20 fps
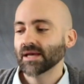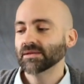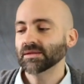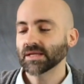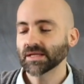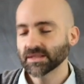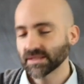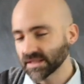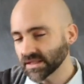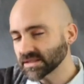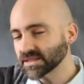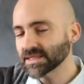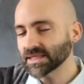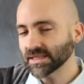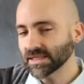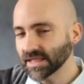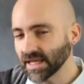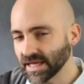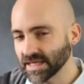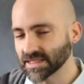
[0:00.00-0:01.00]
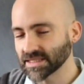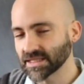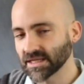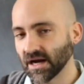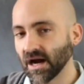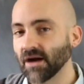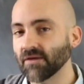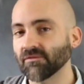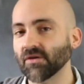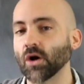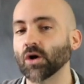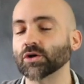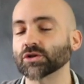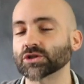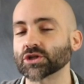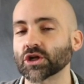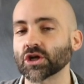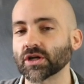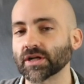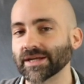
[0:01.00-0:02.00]
There's a list of
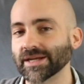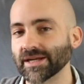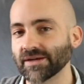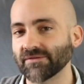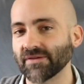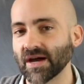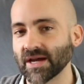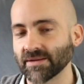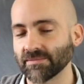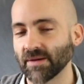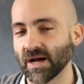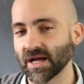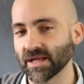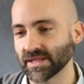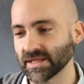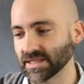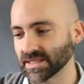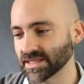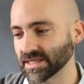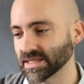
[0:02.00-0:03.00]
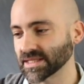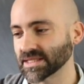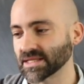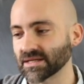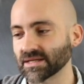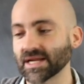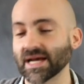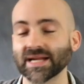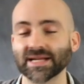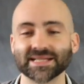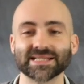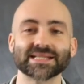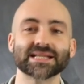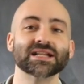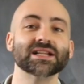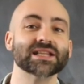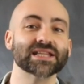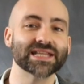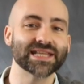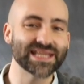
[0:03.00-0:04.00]
alternative hypotheses. They're not as
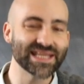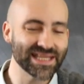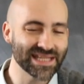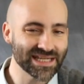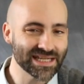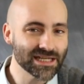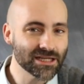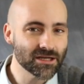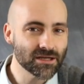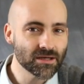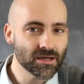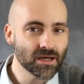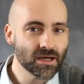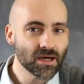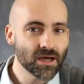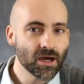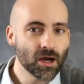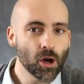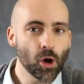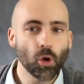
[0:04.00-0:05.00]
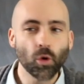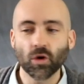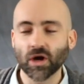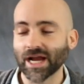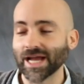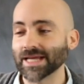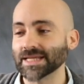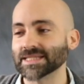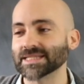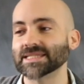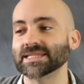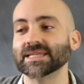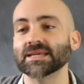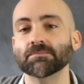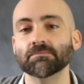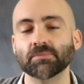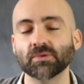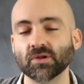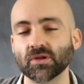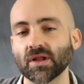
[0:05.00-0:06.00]
clean or as
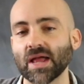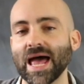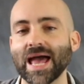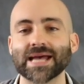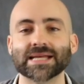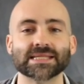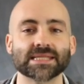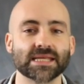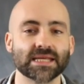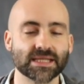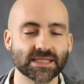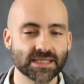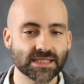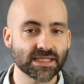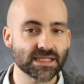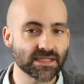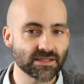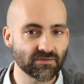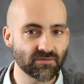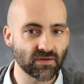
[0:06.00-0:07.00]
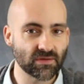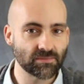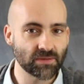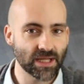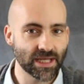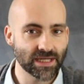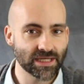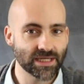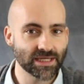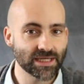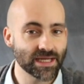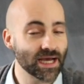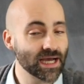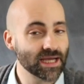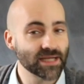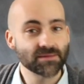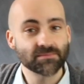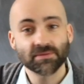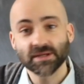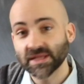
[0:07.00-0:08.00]
simple as the existence of a Planet
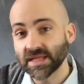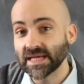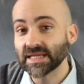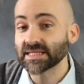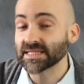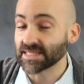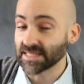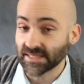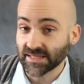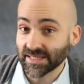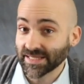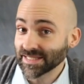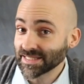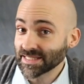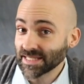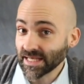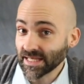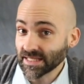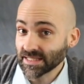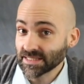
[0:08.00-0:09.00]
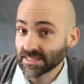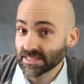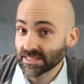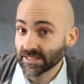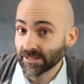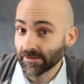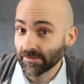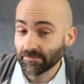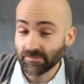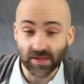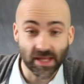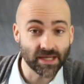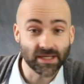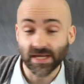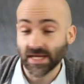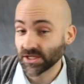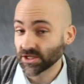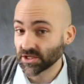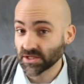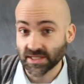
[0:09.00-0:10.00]
Nine, but they still exist. And
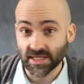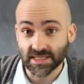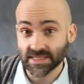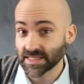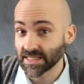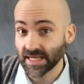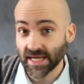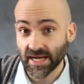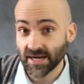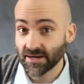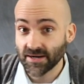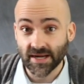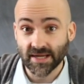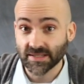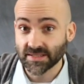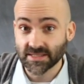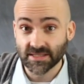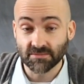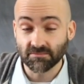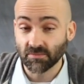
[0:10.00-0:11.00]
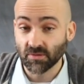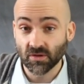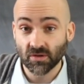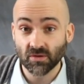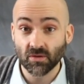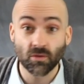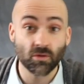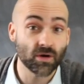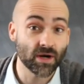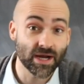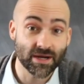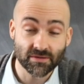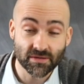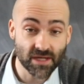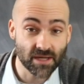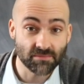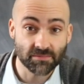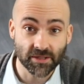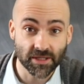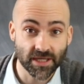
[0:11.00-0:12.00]
nature doesn't care how simple or how
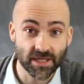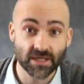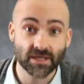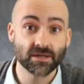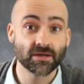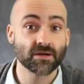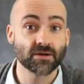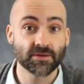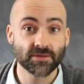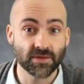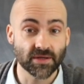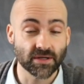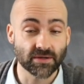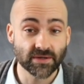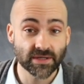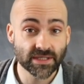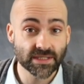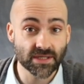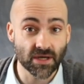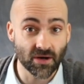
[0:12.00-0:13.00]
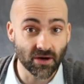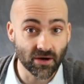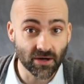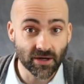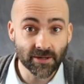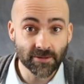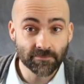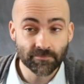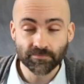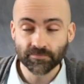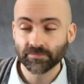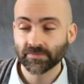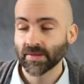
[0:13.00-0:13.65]
complicated our theories are.